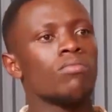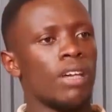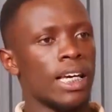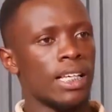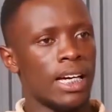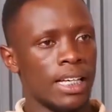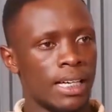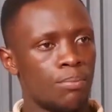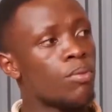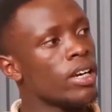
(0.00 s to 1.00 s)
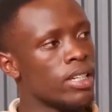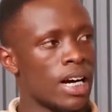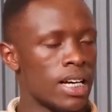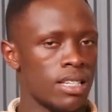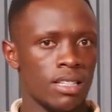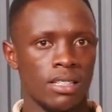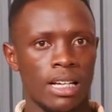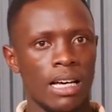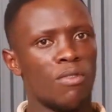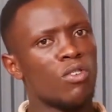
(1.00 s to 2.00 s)
I prayed hard.
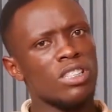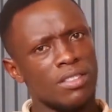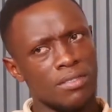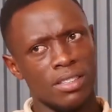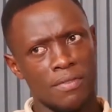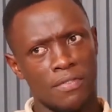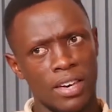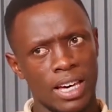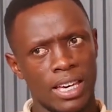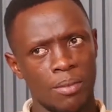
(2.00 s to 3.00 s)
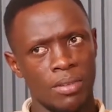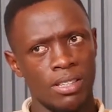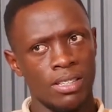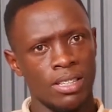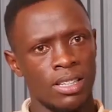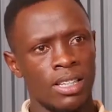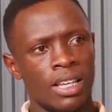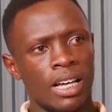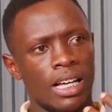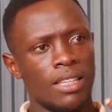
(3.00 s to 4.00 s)
Of course, the fear came
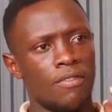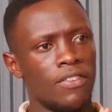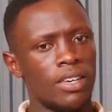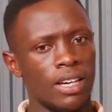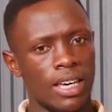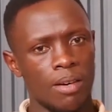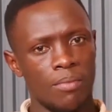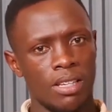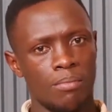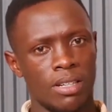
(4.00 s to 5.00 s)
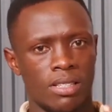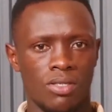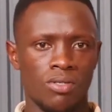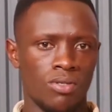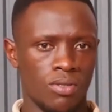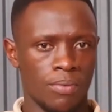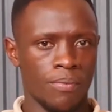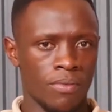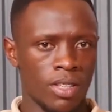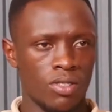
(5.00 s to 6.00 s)
in. The fear came in, but you know.
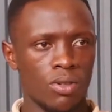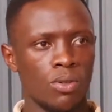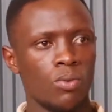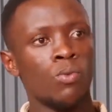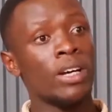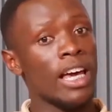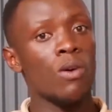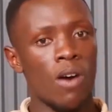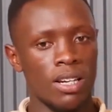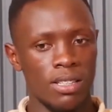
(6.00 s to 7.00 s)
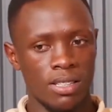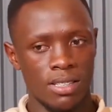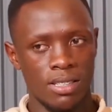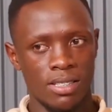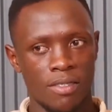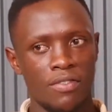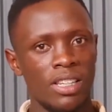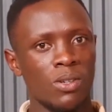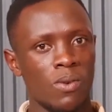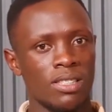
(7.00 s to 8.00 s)
So when I won, the
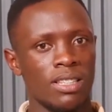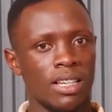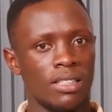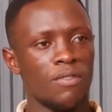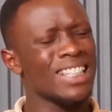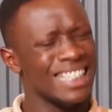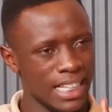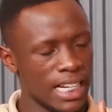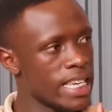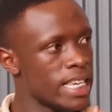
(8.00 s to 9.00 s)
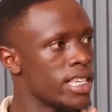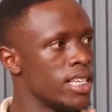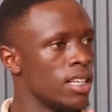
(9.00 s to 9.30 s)
feeling was the first thing that I did